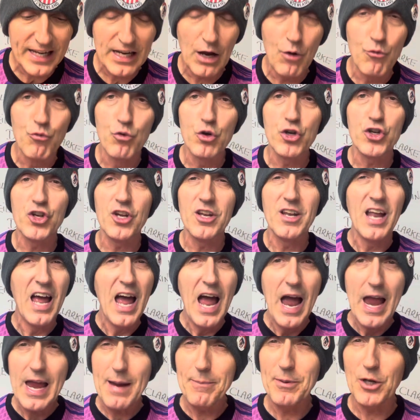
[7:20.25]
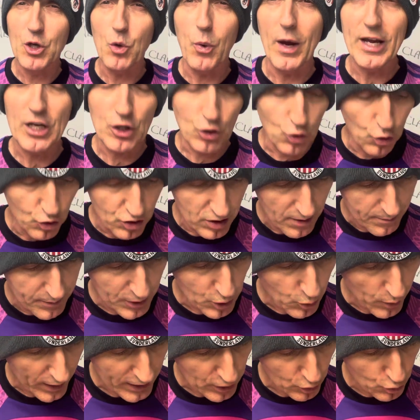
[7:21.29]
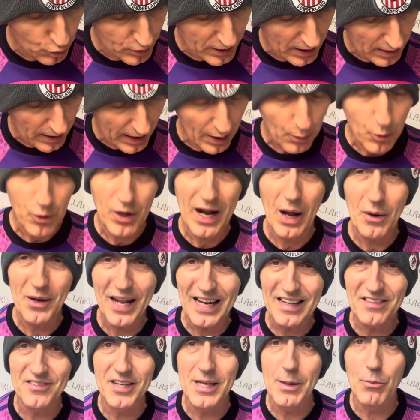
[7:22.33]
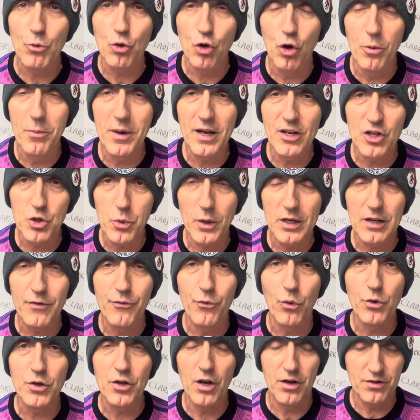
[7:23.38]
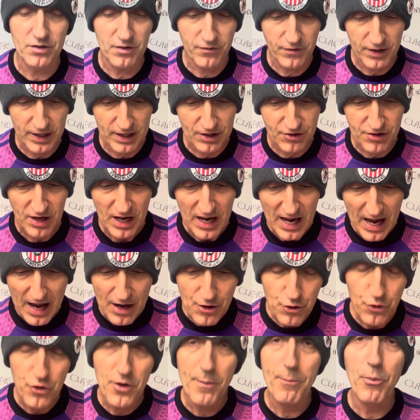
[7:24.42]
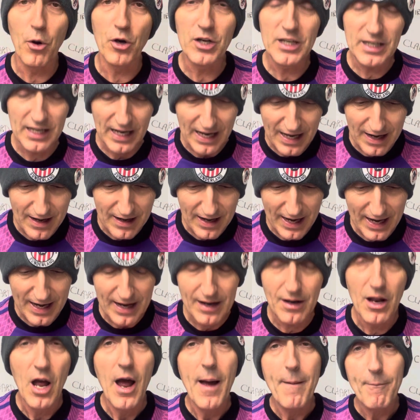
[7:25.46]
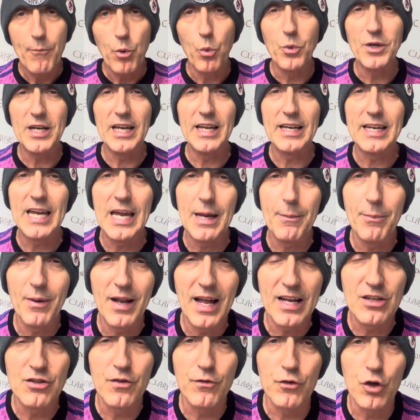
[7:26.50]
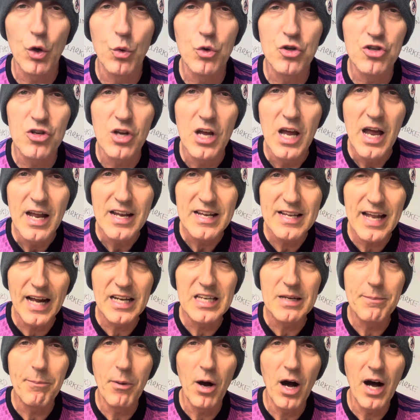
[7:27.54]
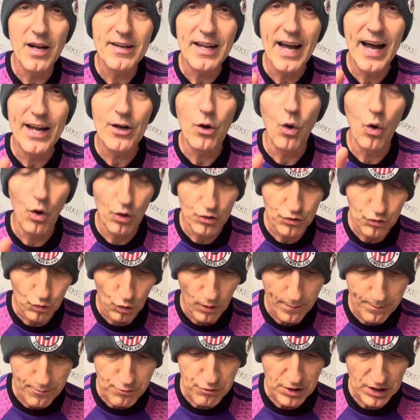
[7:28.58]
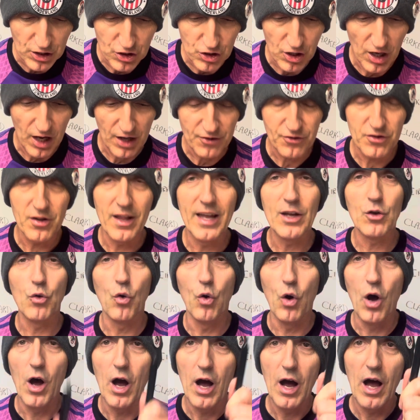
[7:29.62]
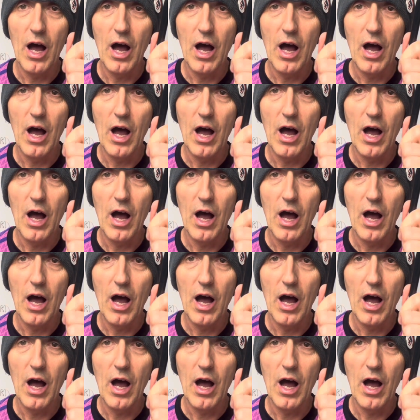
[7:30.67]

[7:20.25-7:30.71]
Rusyn? He'd be quite good. I'd like to see him come in, 24 years of age, another body in. But we need to keep the likes of Gooch, Danny Batth, and also Pritchard. So there you go.